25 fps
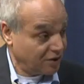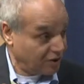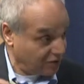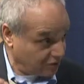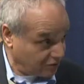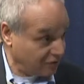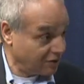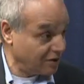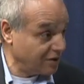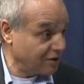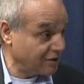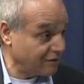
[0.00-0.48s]
need
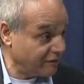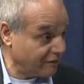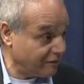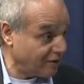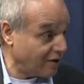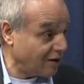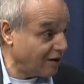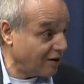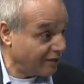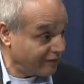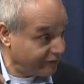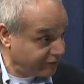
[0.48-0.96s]
to get
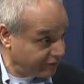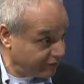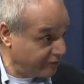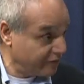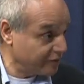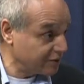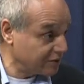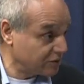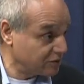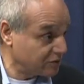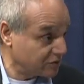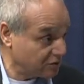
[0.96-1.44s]
involved
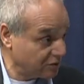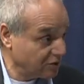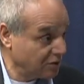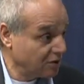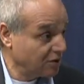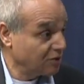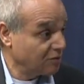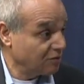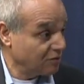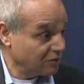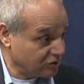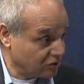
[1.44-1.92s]
with
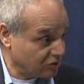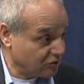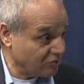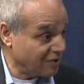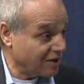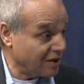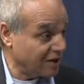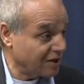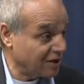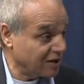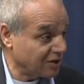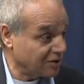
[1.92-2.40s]
what
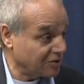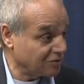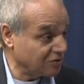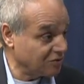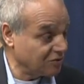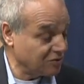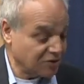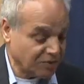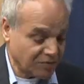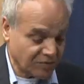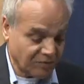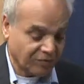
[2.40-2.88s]
Somali are
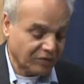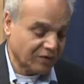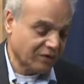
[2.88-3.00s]
doing,